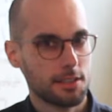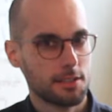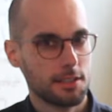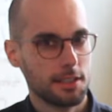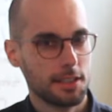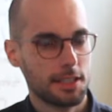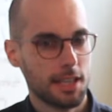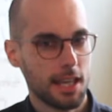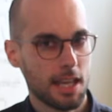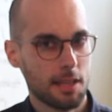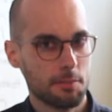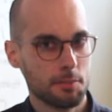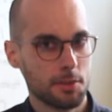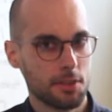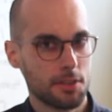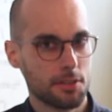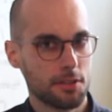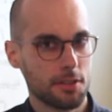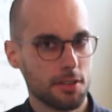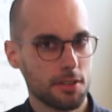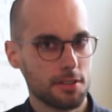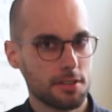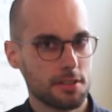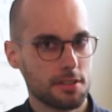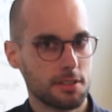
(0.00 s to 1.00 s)
actually came
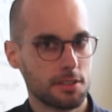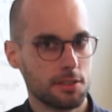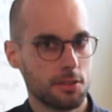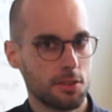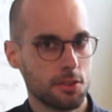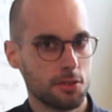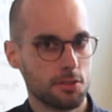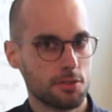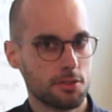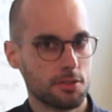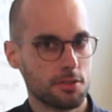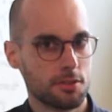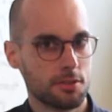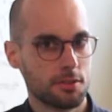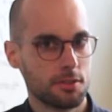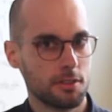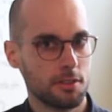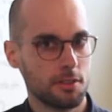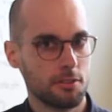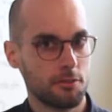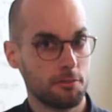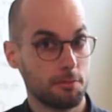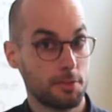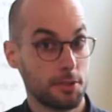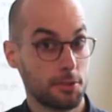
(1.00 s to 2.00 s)
across the notion
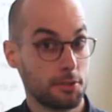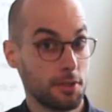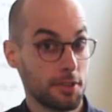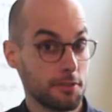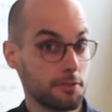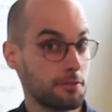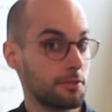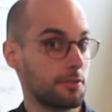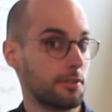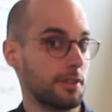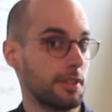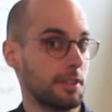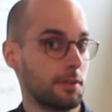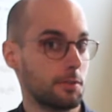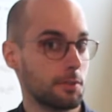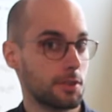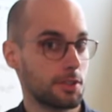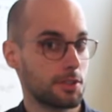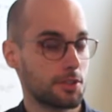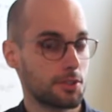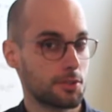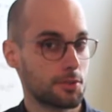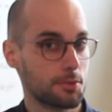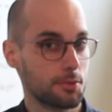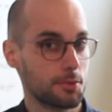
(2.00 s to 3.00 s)
of periphery,
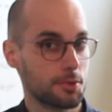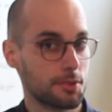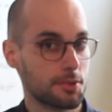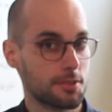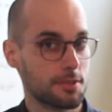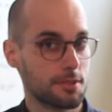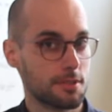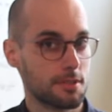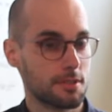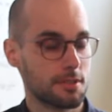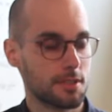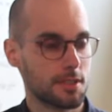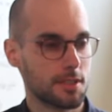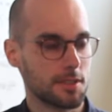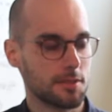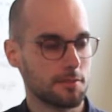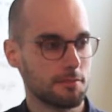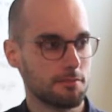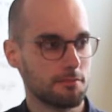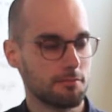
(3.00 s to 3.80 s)
which was